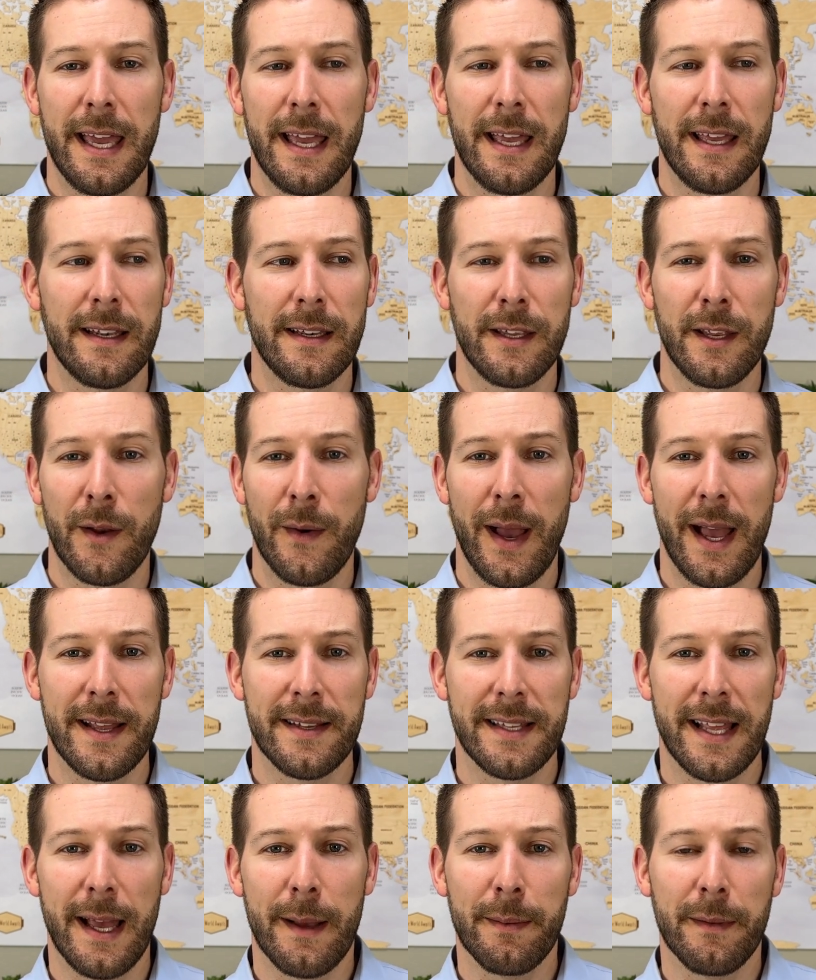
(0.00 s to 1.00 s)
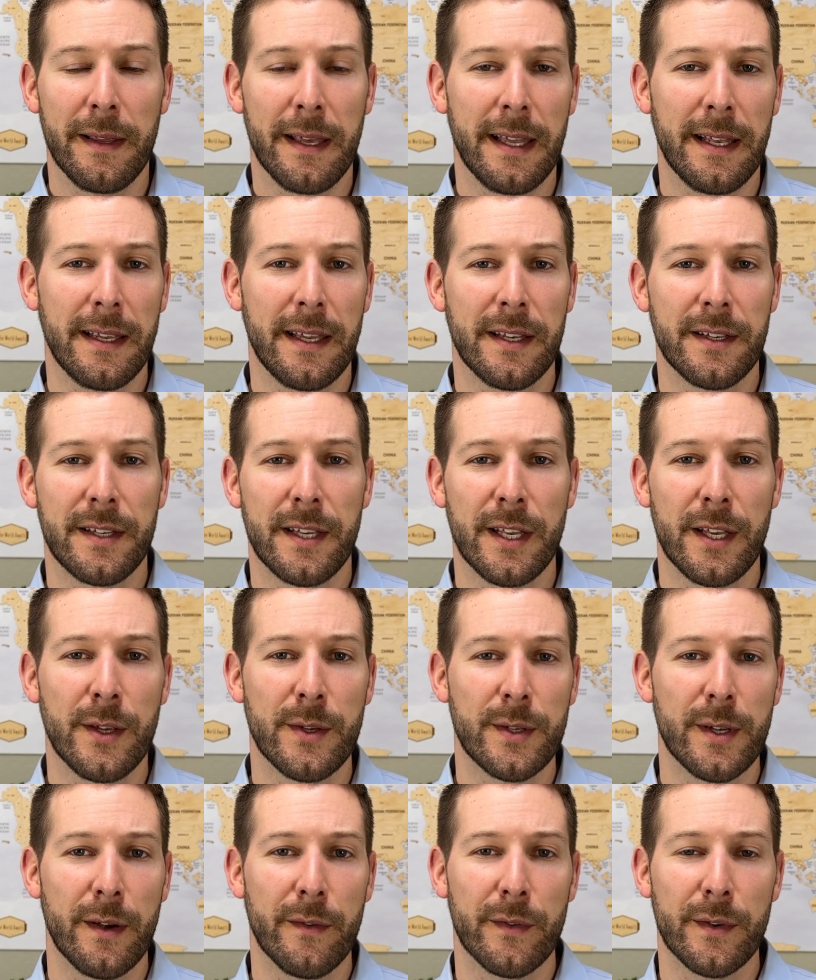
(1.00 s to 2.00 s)
And as that plan
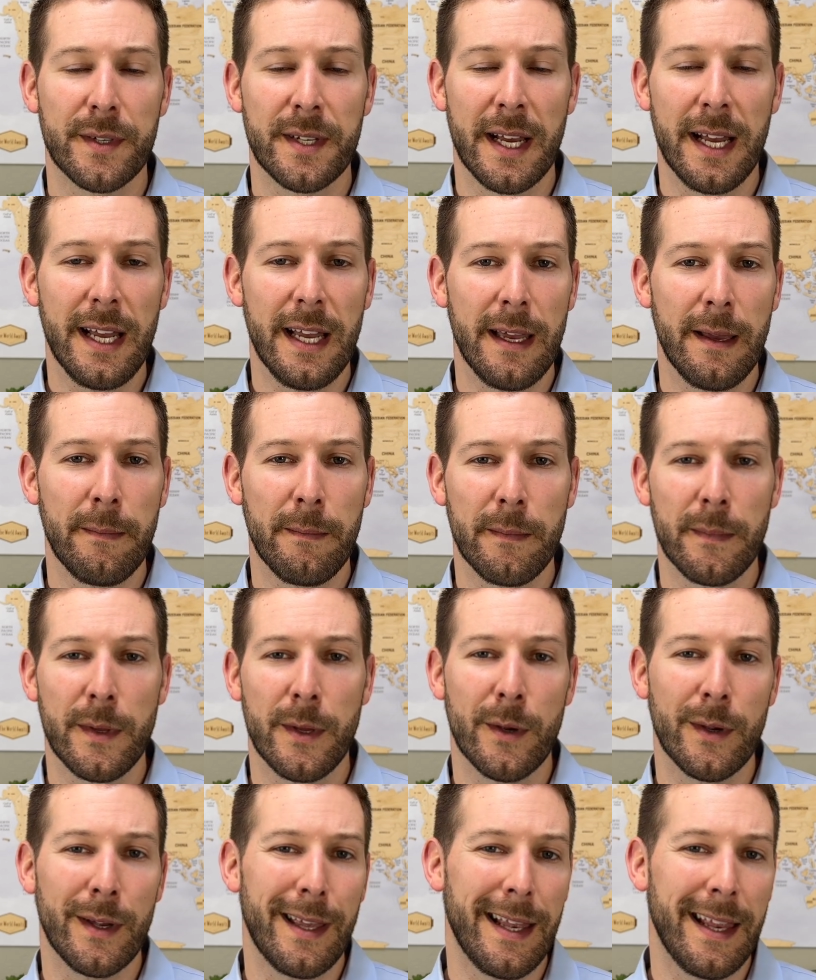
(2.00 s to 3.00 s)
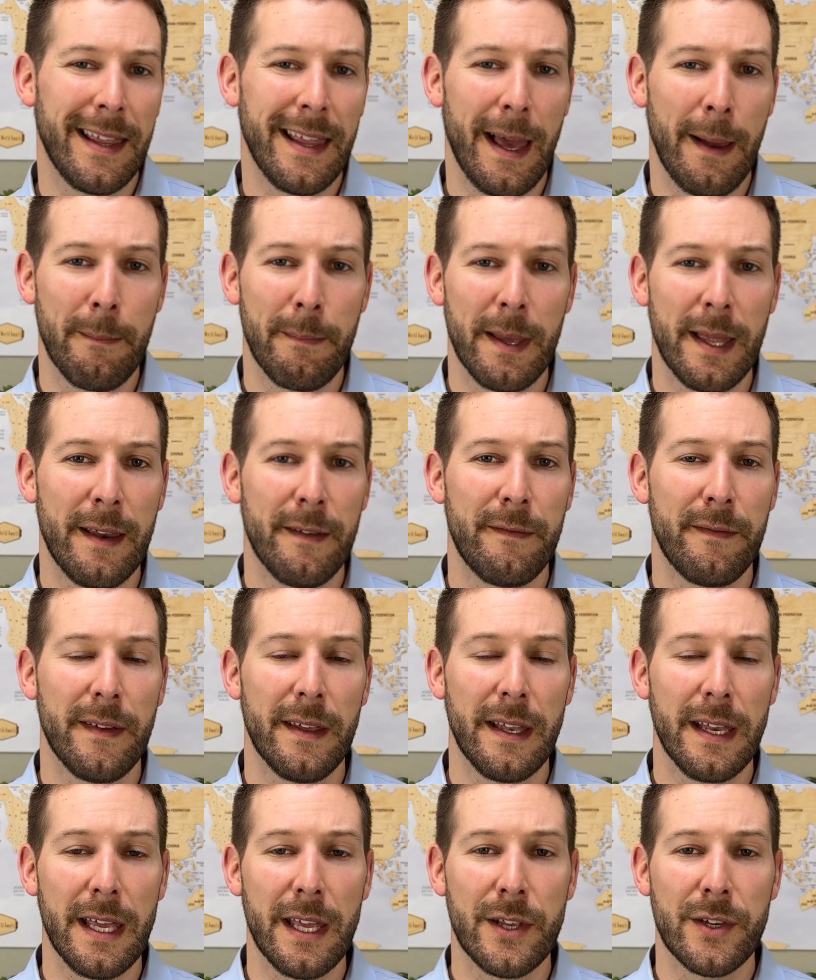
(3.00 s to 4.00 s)
continues over time, you're getting that
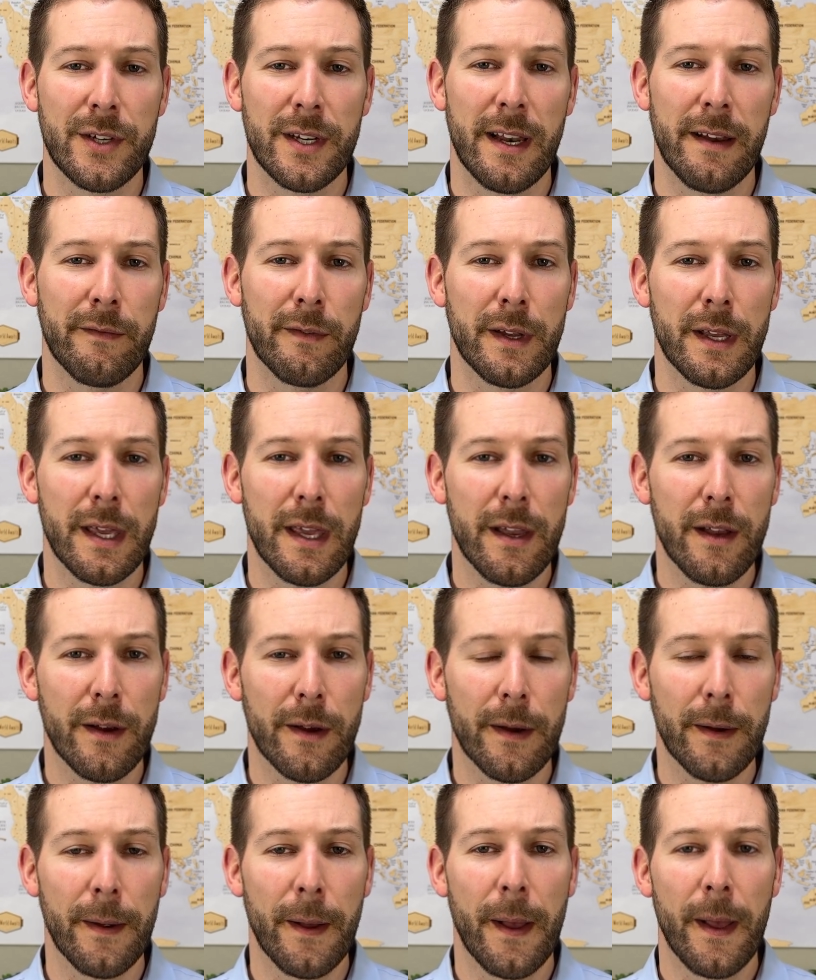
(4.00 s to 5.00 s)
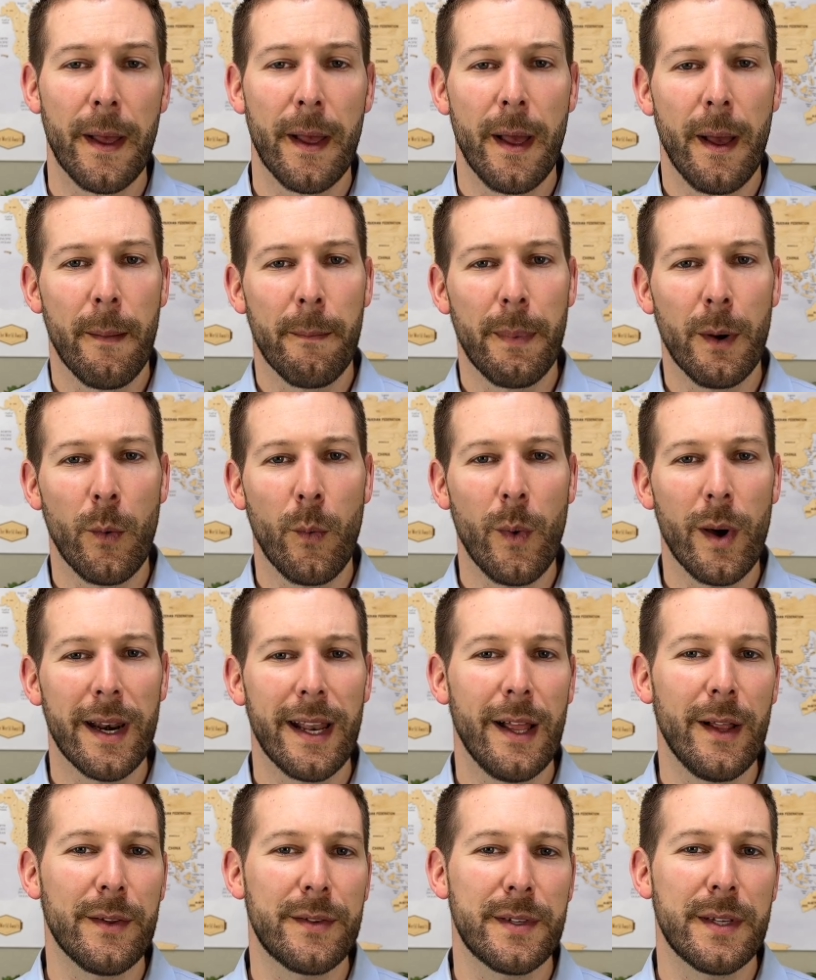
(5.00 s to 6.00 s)
benefit each and every year. But
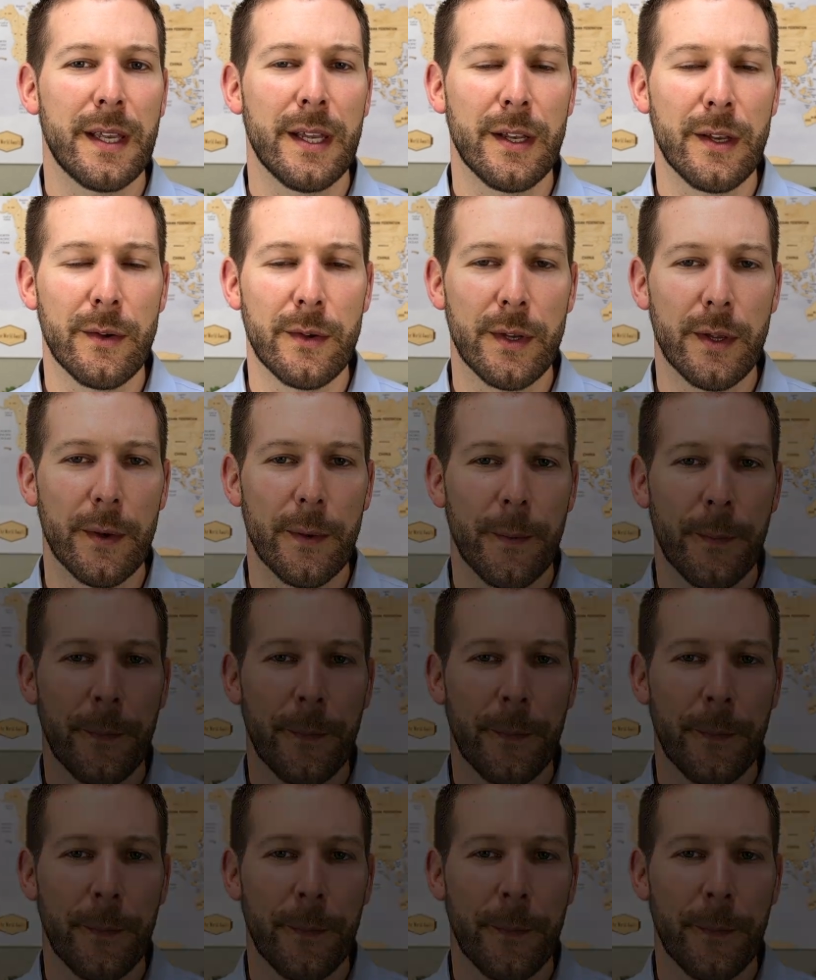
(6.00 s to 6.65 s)
what else can you do?